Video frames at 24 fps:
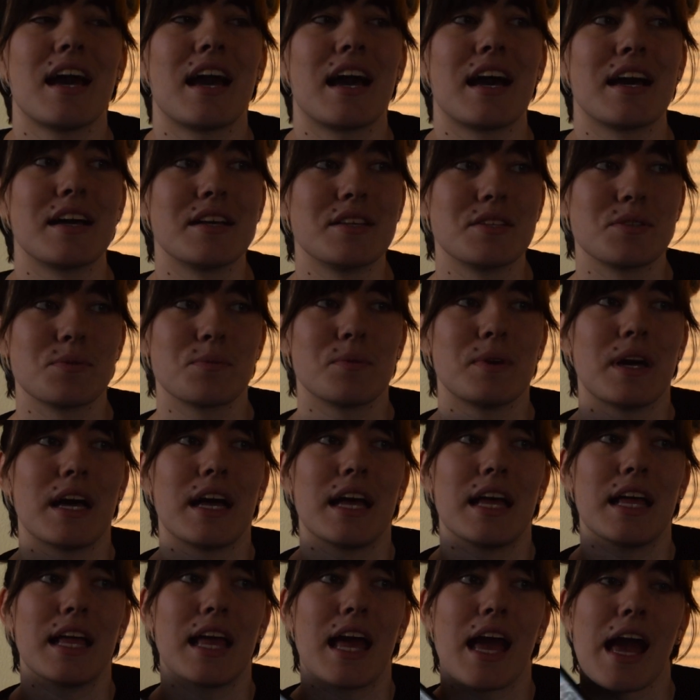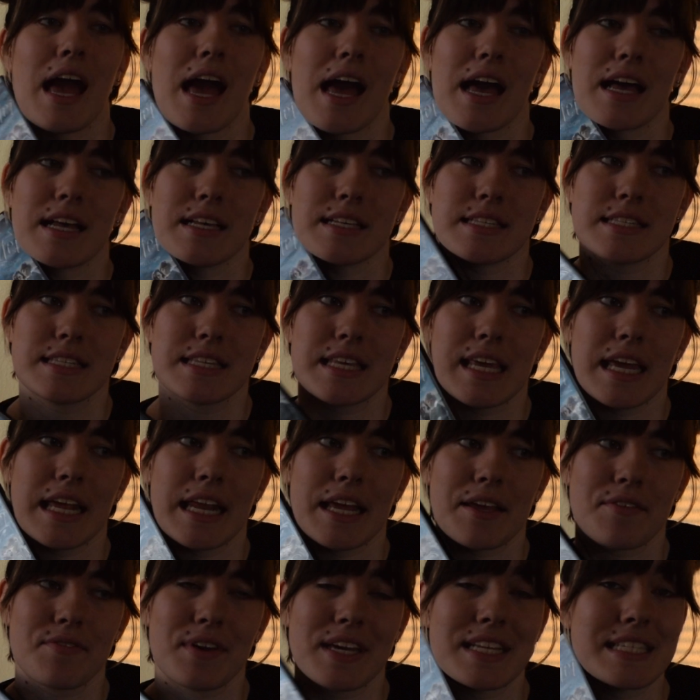as well as
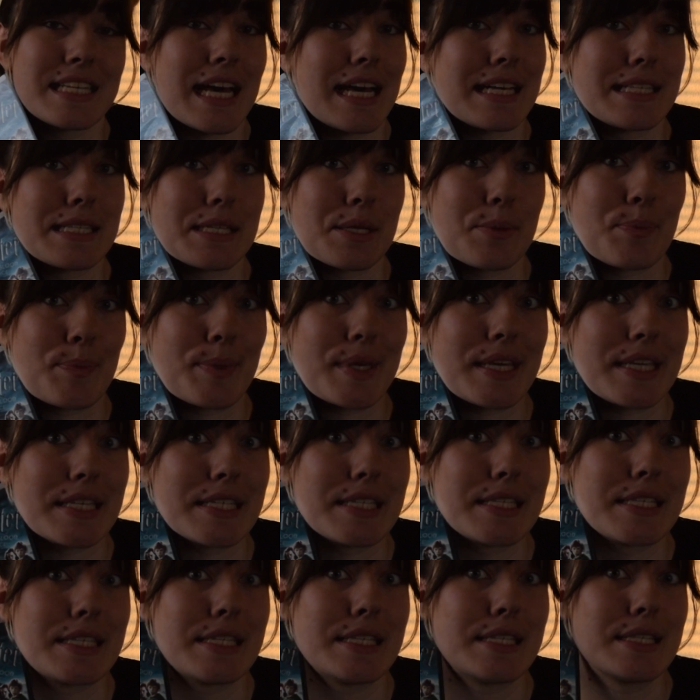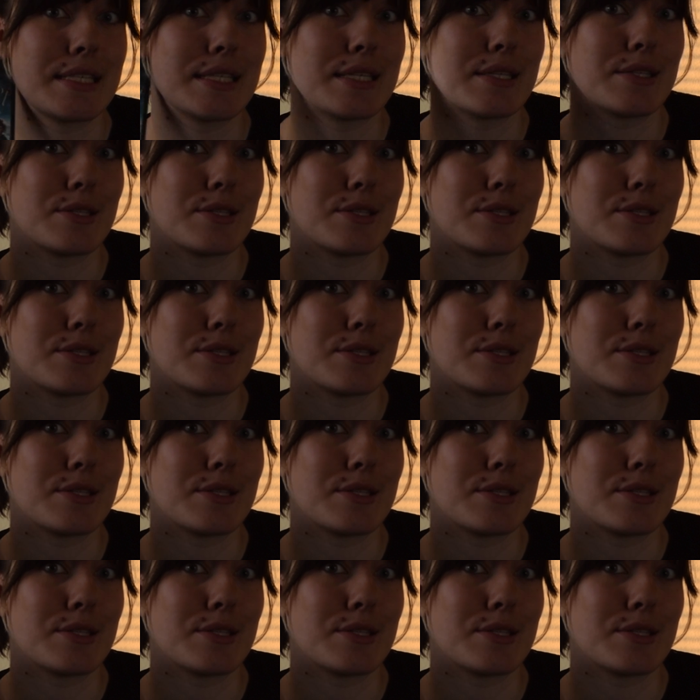getting Fantastic Beasts.